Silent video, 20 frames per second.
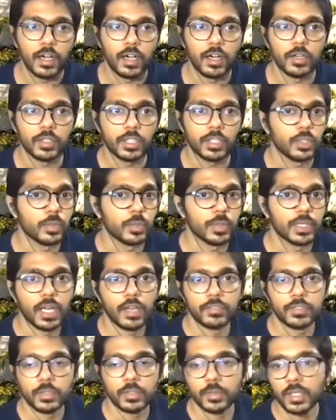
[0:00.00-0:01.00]
We'd
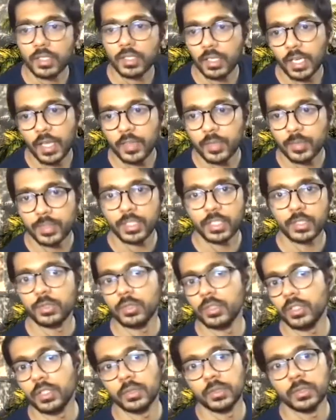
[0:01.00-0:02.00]
love to work together with
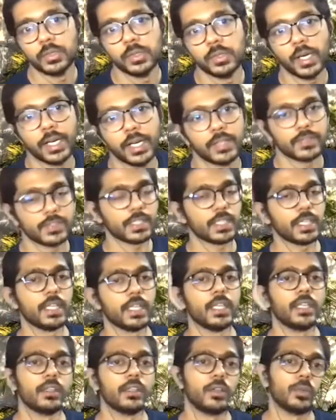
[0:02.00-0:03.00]
you to kind of
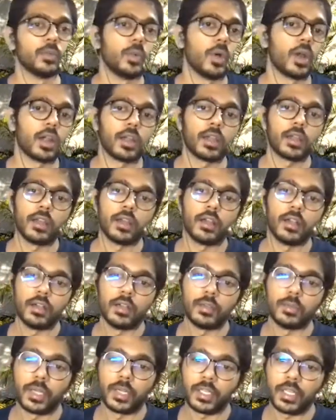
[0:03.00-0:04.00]
see what
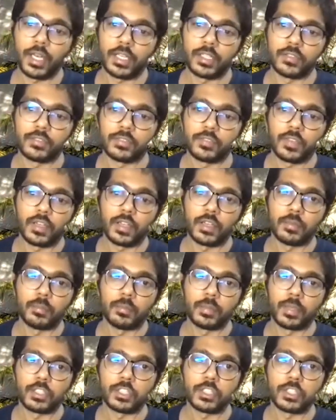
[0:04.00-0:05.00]
kind of
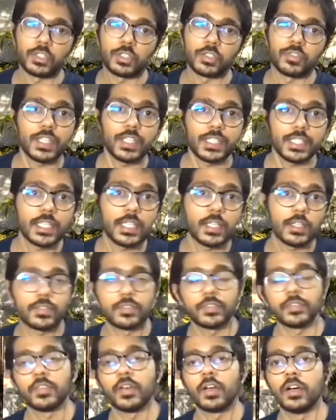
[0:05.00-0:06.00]
issues you're facing,
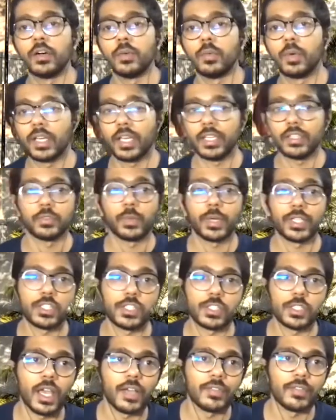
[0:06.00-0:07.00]
with what kind of
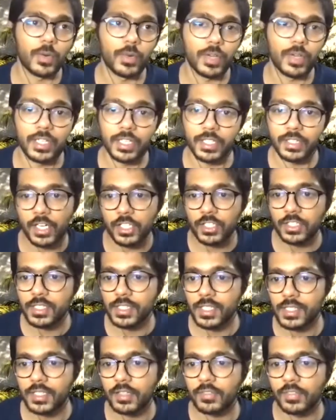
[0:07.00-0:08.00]
questions you have around integrations
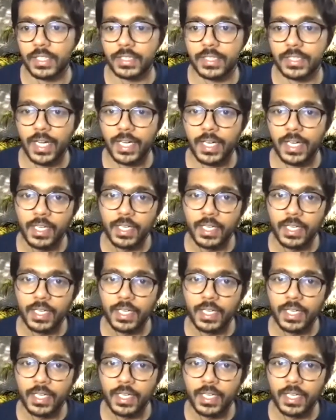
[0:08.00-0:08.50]
and stuff like that,